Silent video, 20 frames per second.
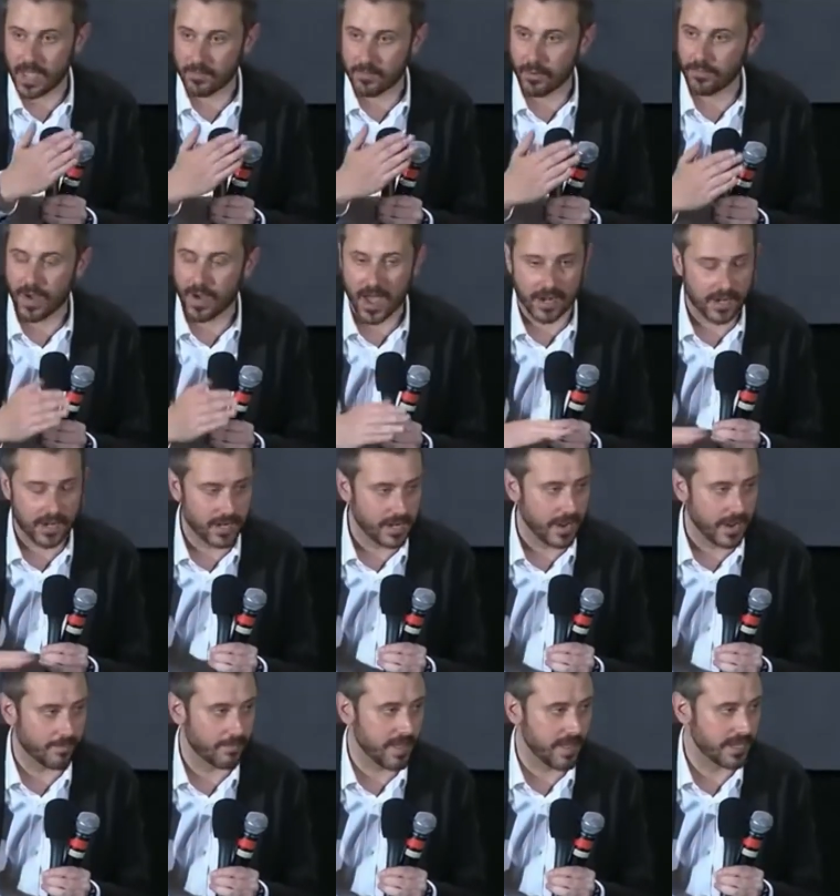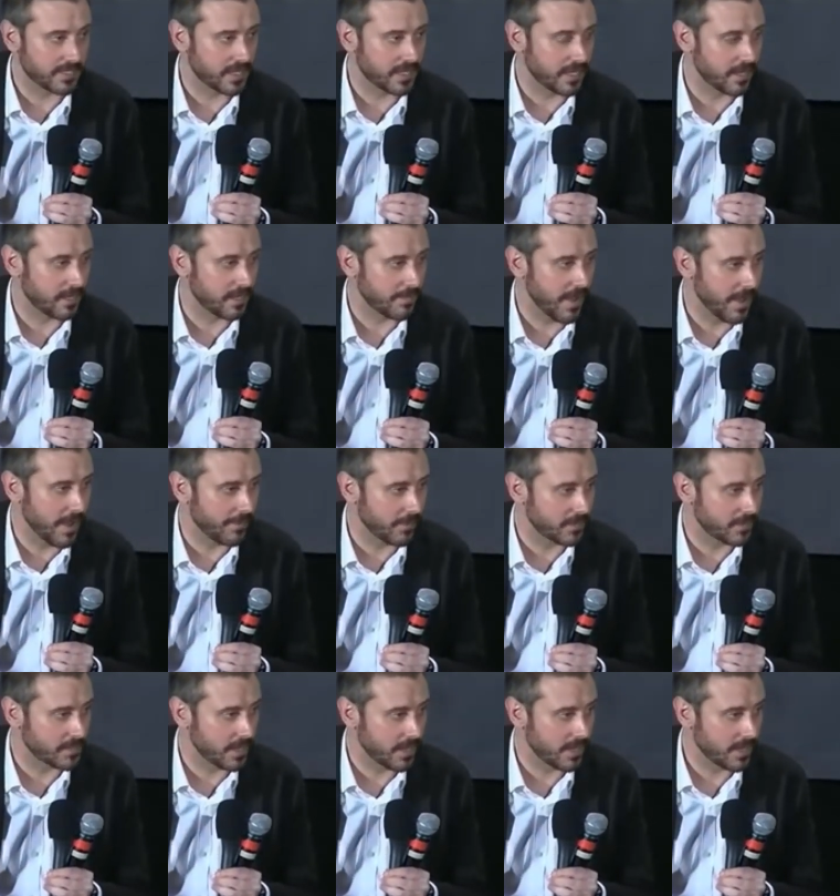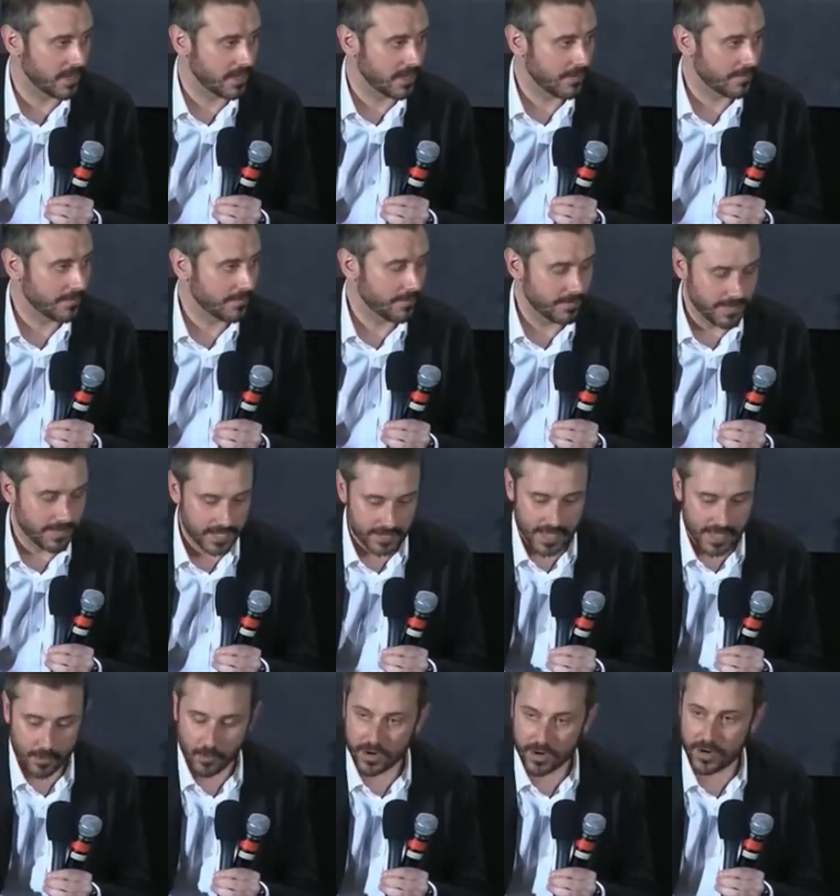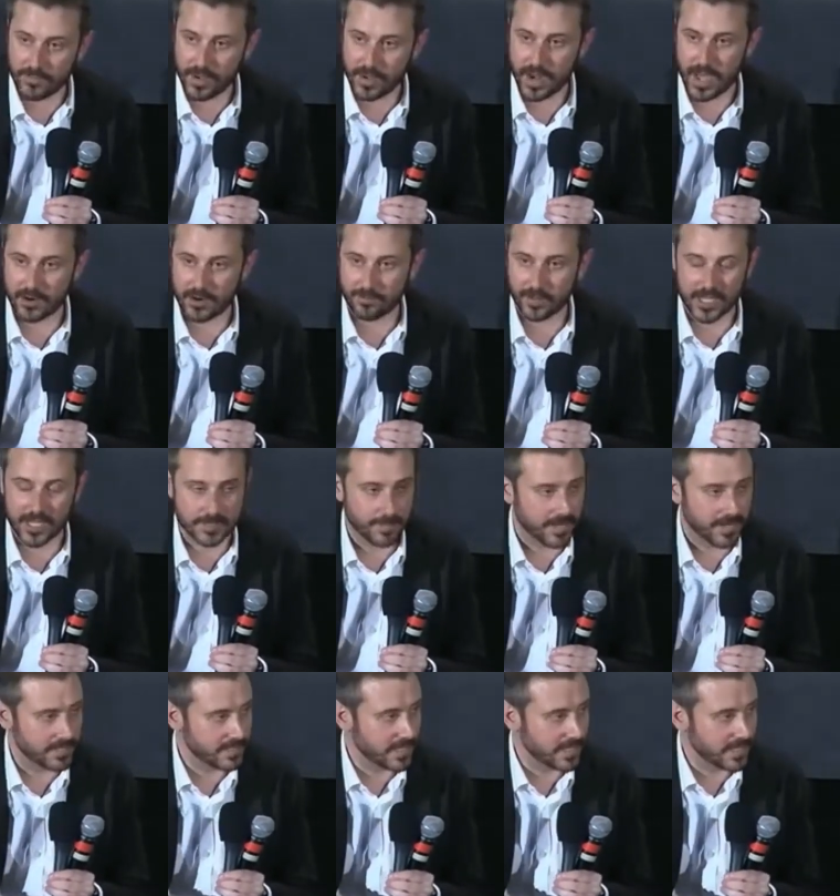and move on, and it never makes it into the papers. Th that wouldn't have been out of place, but